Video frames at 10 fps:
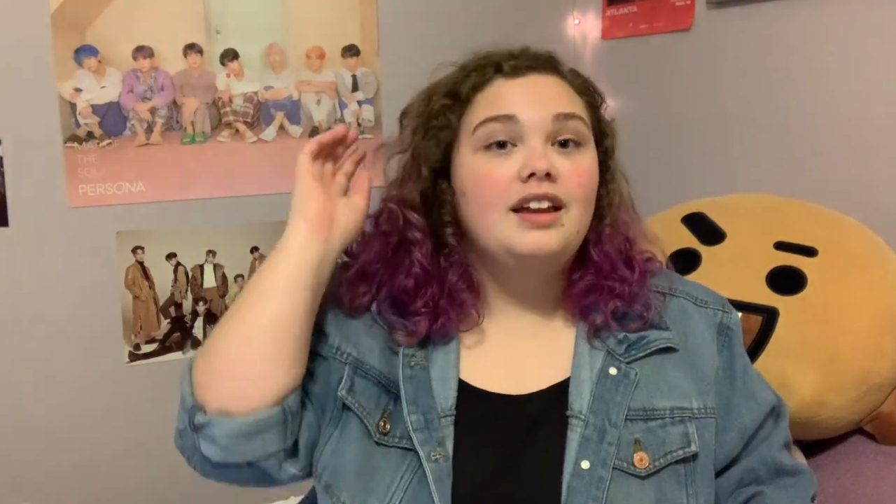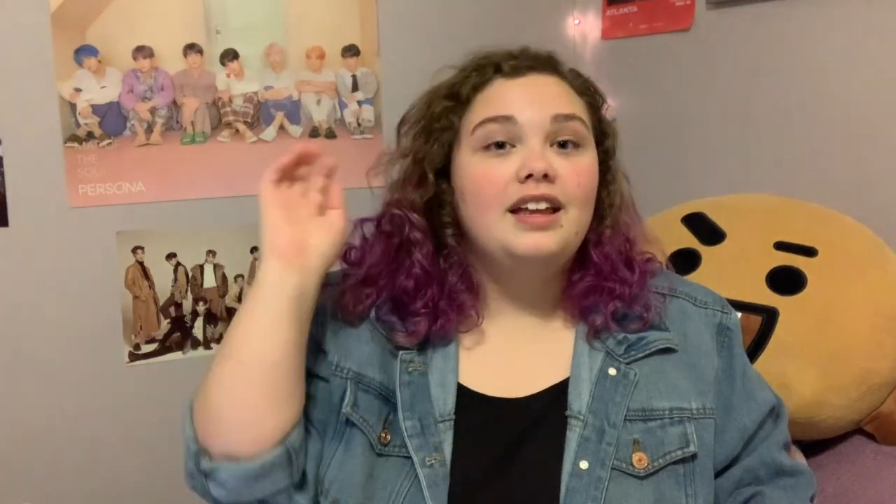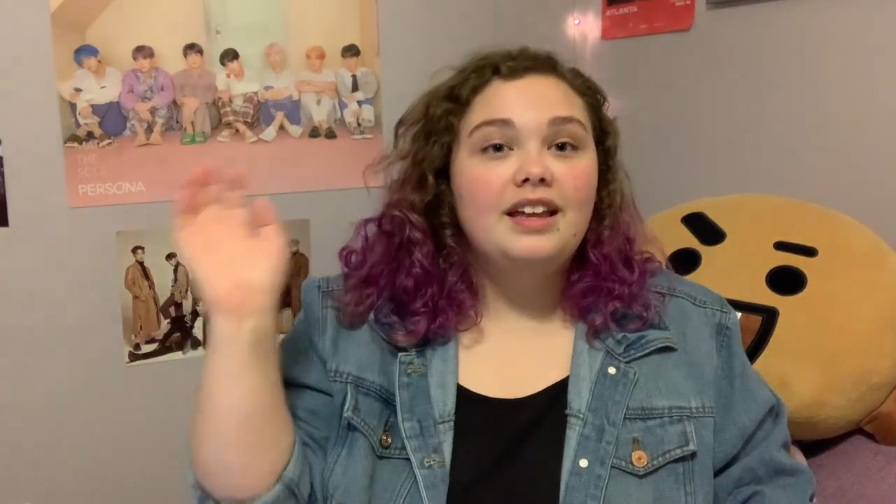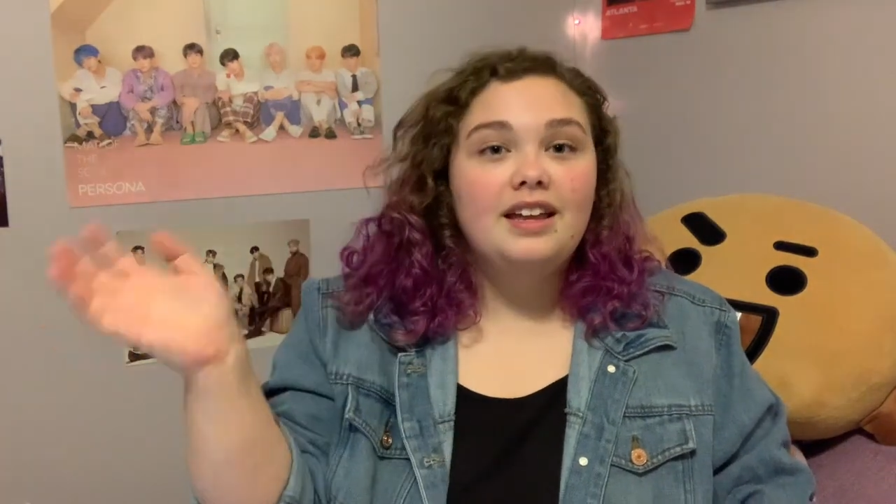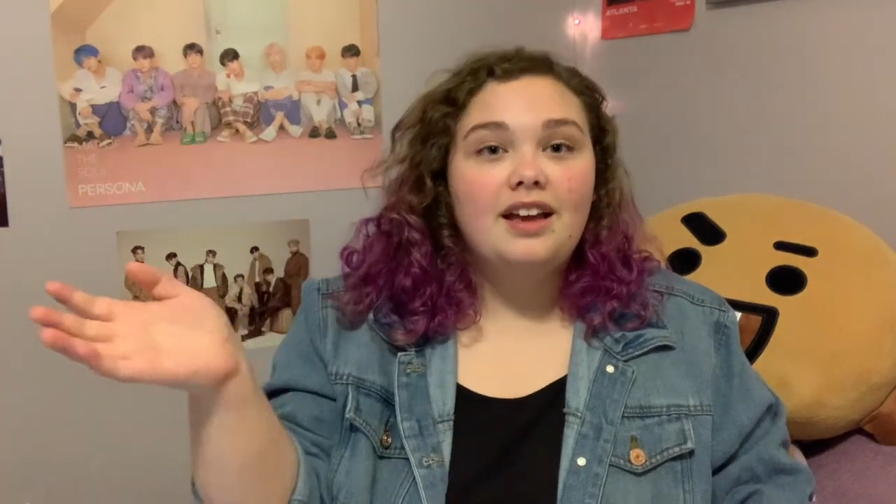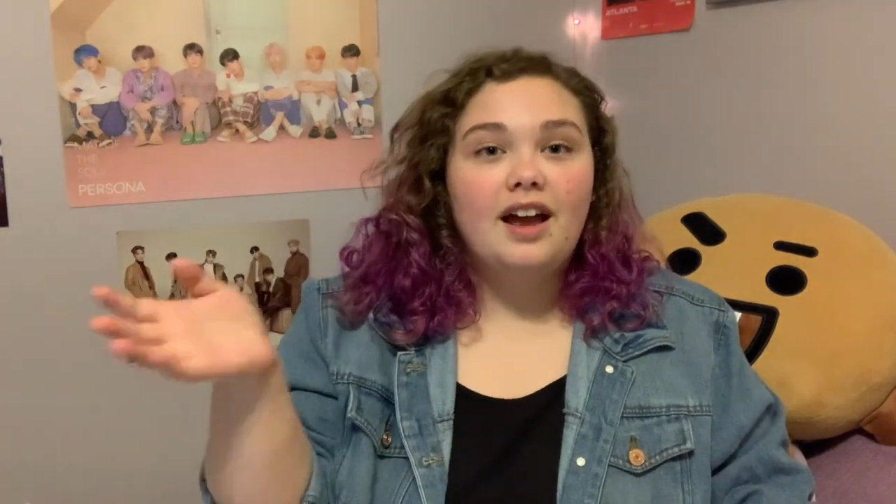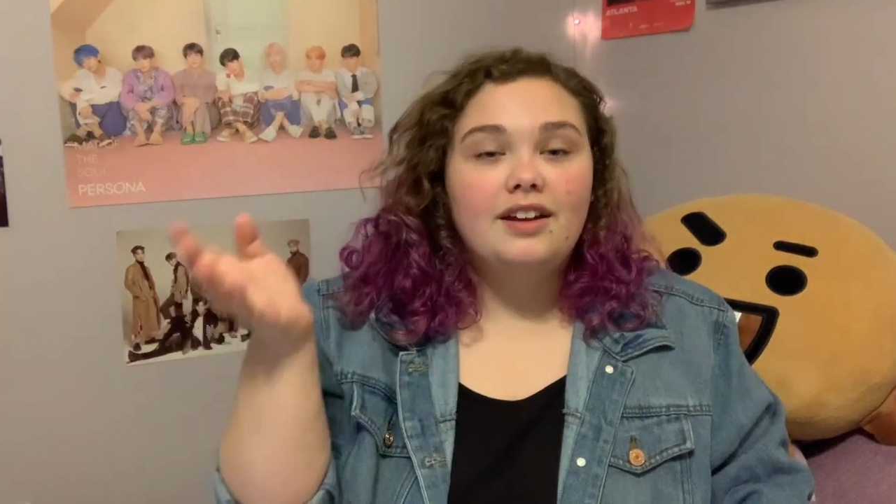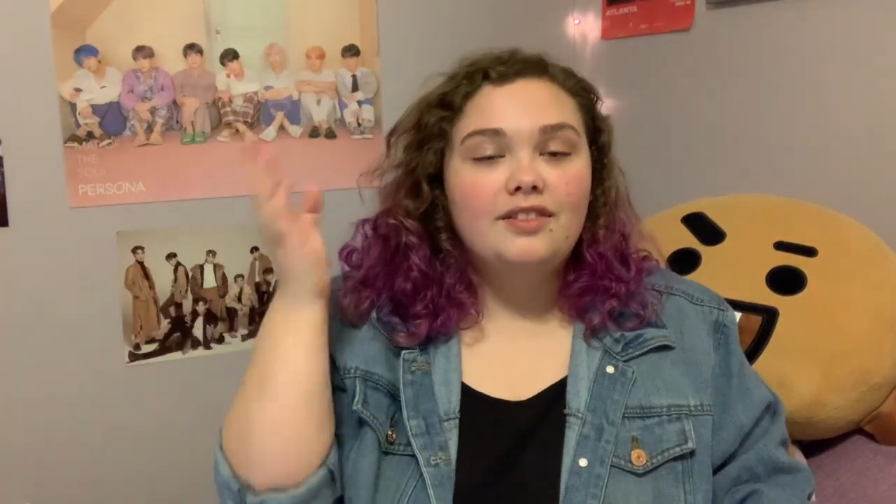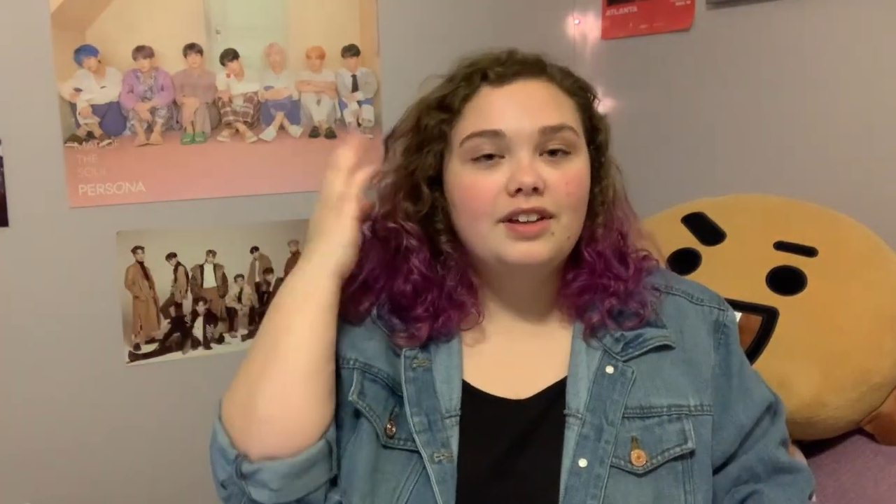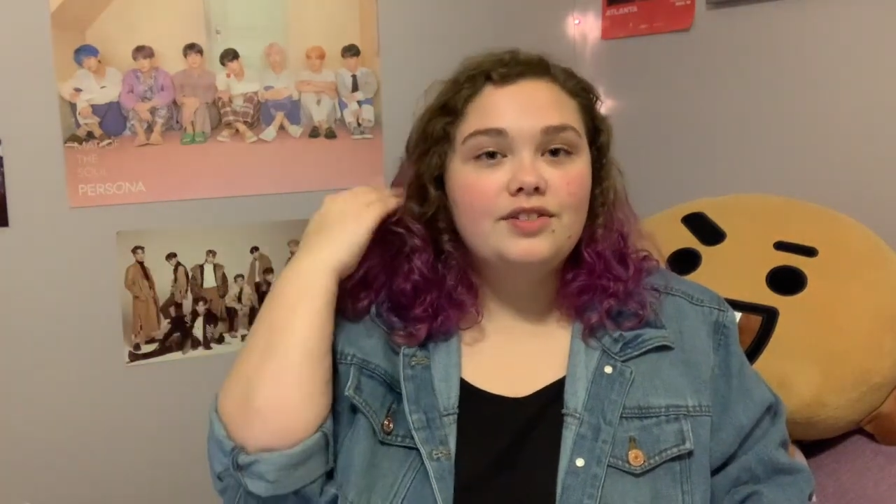he kind
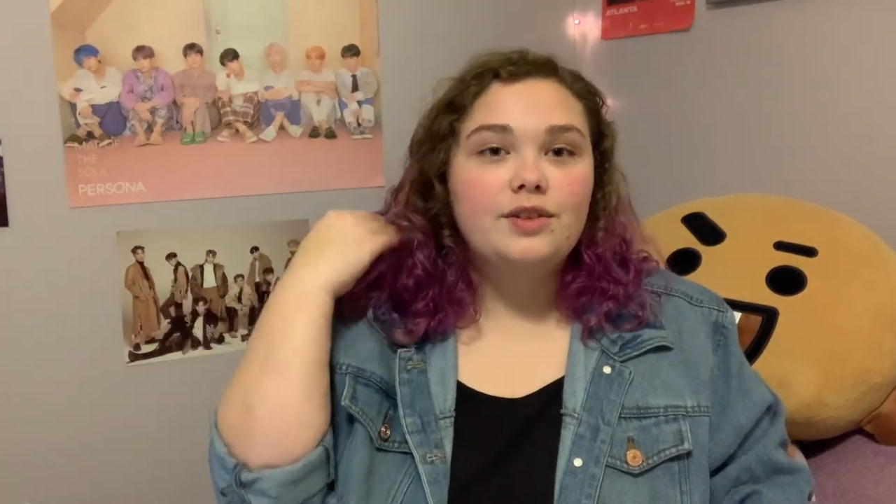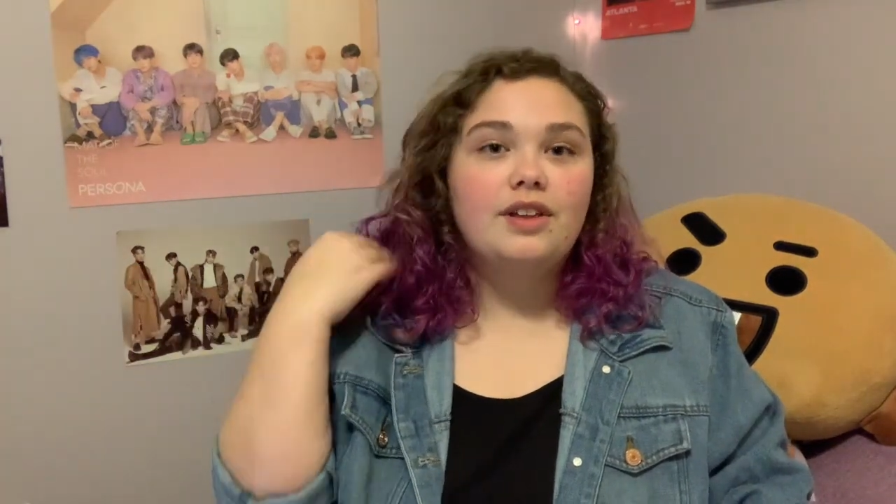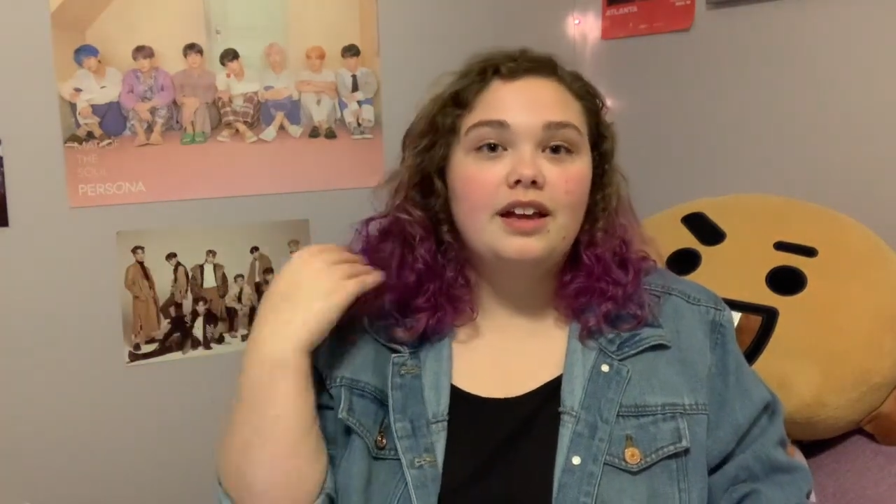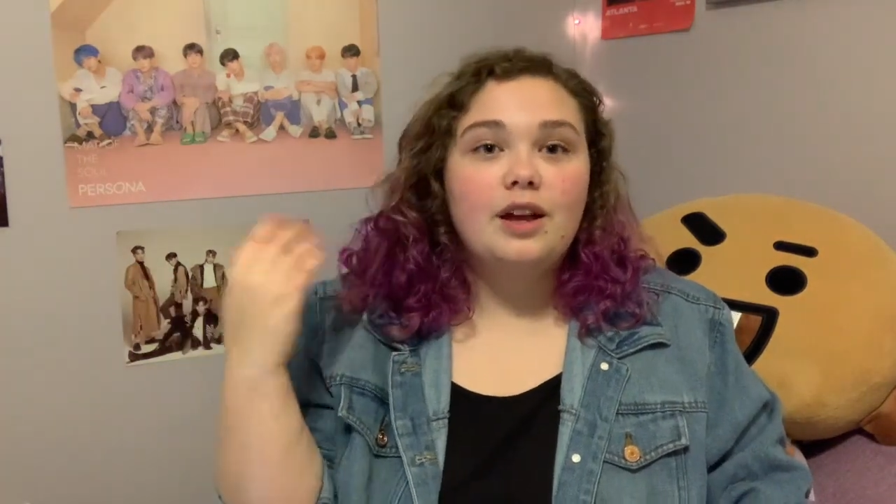of gives you like